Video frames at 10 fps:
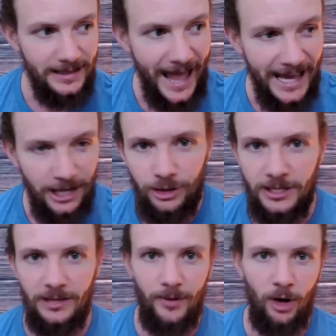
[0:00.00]
anchored
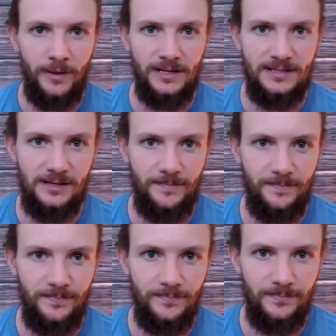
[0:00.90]
in the moment,
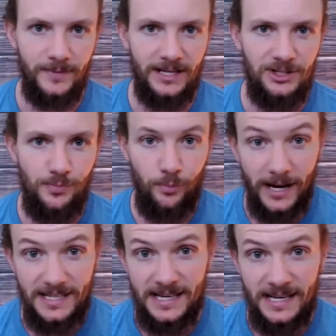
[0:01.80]

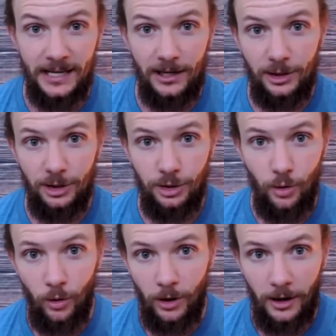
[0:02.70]
expressing
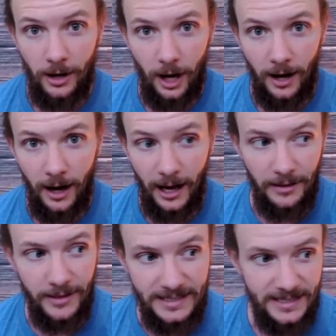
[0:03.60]
your
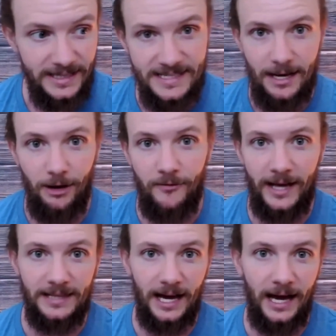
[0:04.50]
authentic self
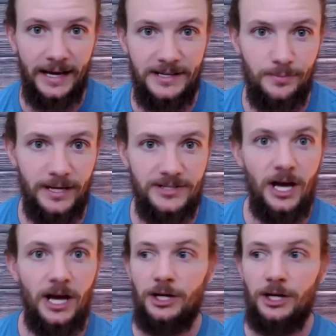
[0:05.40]
at the highest place.